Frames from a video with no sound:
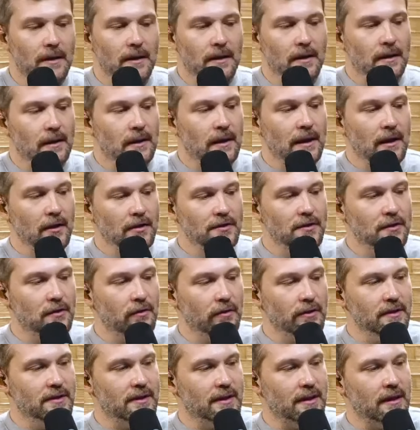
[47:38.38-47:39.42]
yeah. And here's the
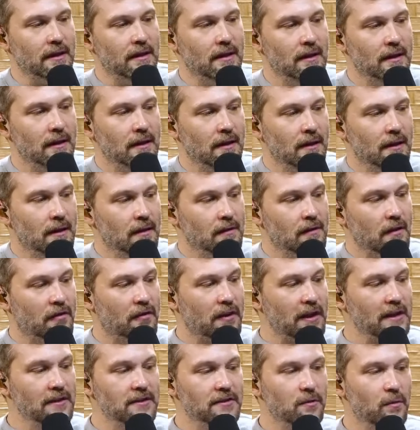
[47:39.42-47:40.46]
glorious thing: the
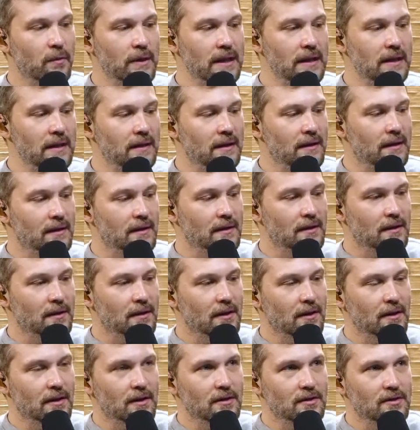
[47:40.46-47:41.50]
things we
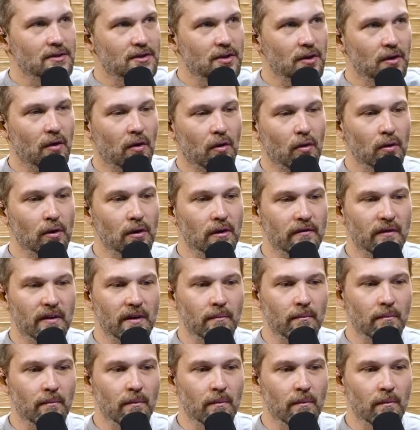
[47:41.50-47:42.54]
took hold of
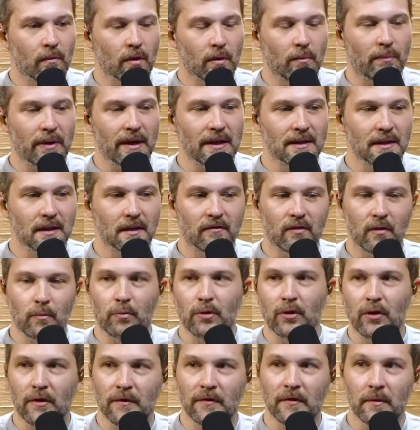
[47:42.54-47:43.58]
and repented of and
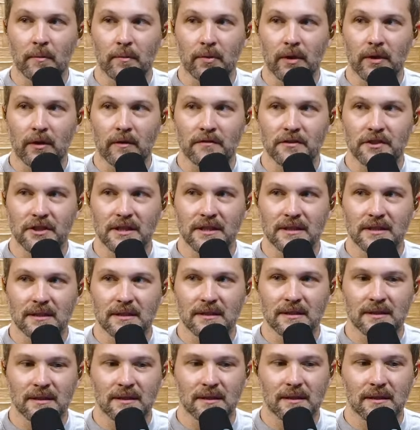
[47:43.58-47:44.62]
put under the blood of
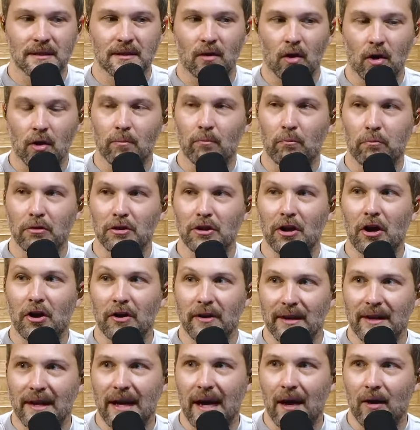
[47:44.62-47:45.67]
Jesus mm-hmm. are
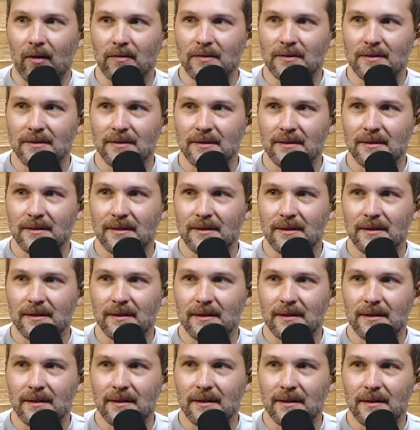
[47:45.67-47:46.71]
blotted out.
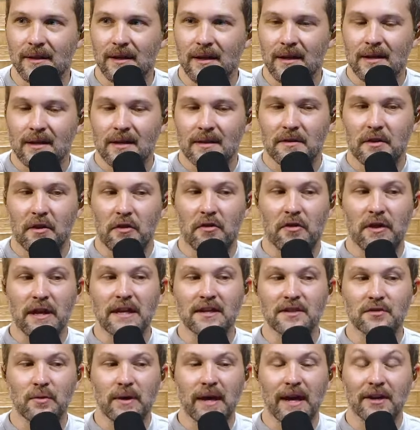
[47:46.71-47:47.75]
Wow. The
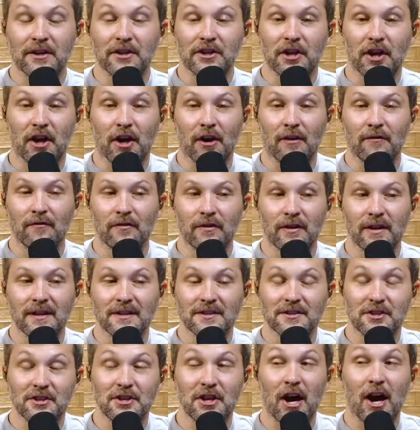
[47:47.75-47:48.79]
things we had
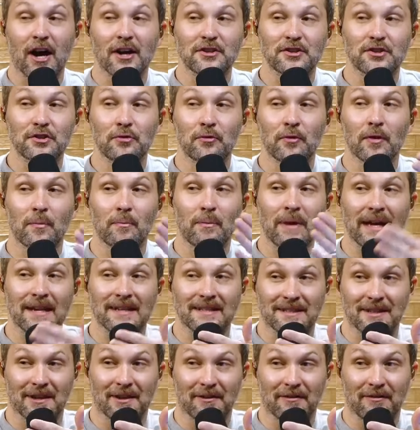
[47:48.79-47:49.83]
confidence not to
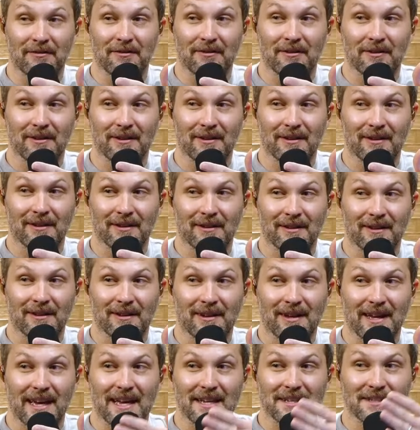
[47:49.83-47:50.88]
repent of
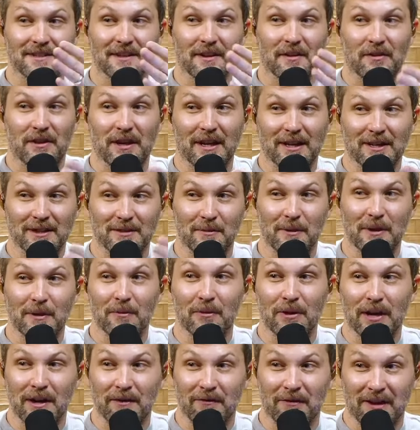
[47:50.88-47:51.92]
is the things we
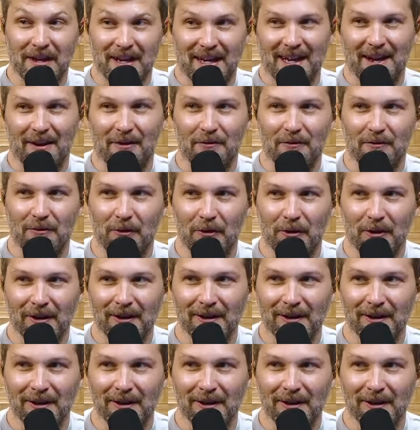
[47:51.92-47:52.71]
will give an account for.